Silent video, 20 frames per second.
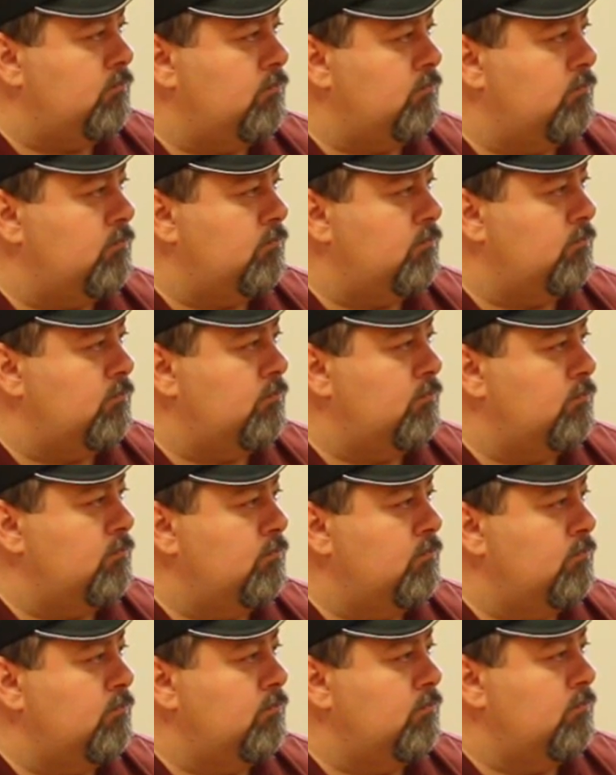
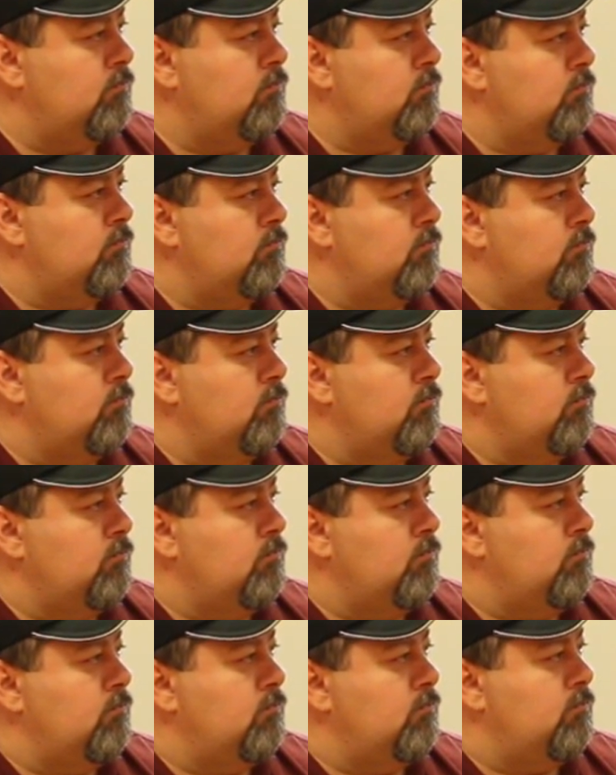
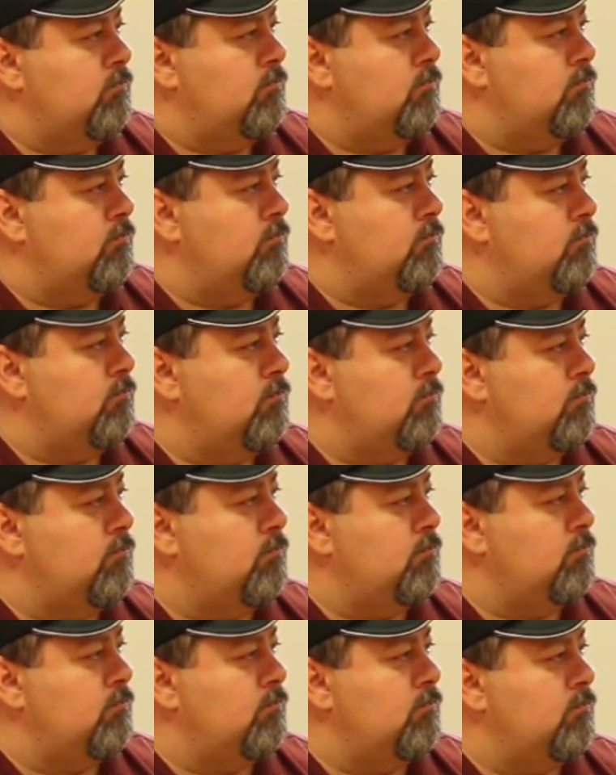
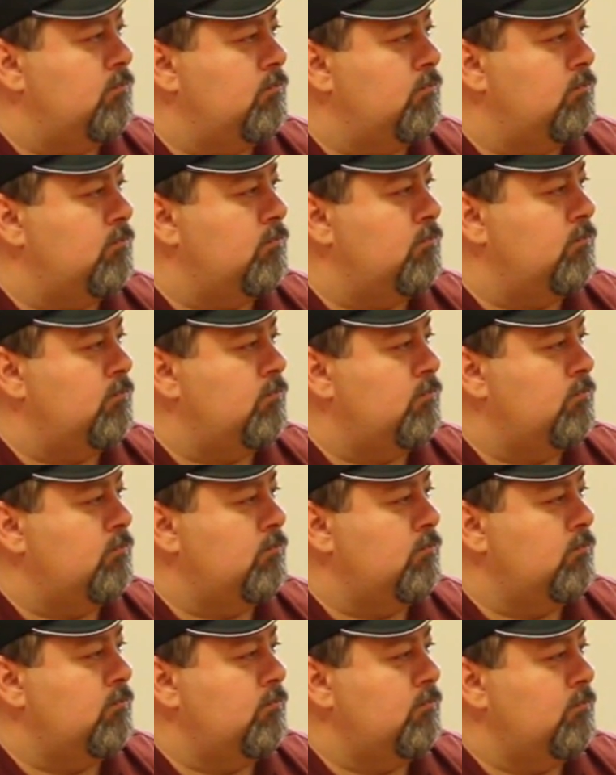
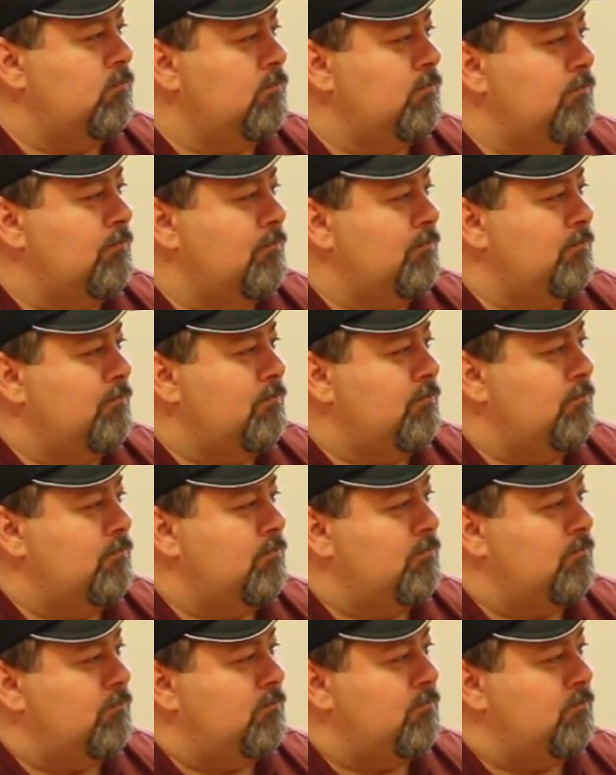
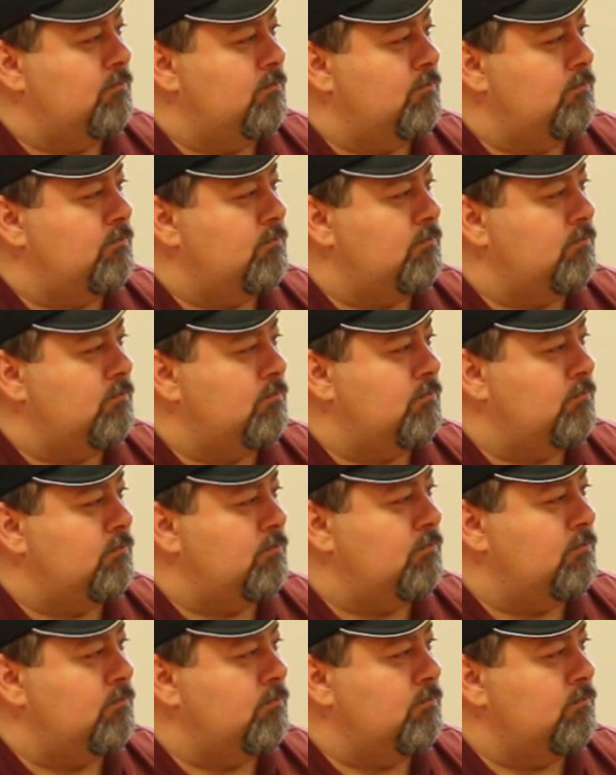
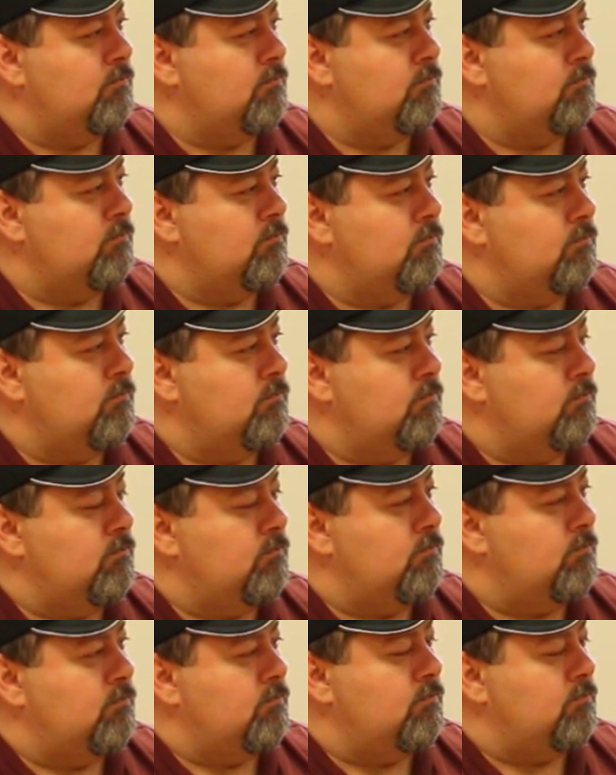
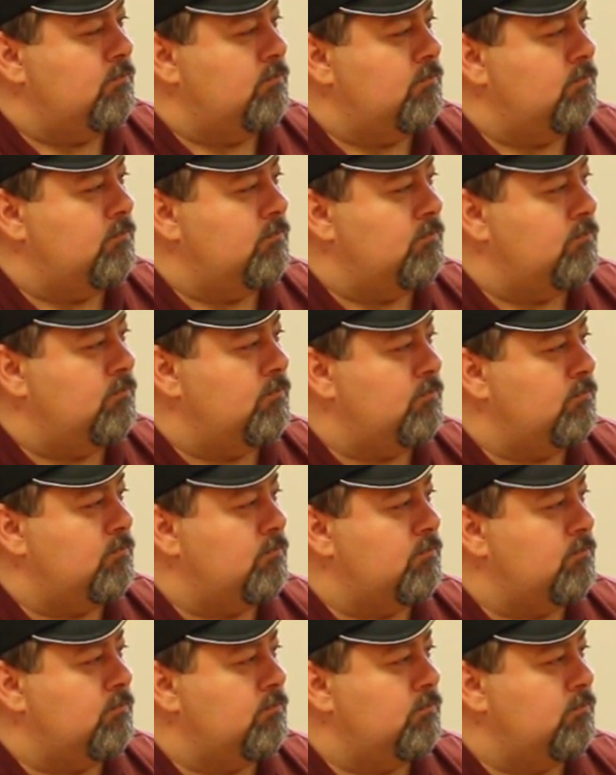(silent)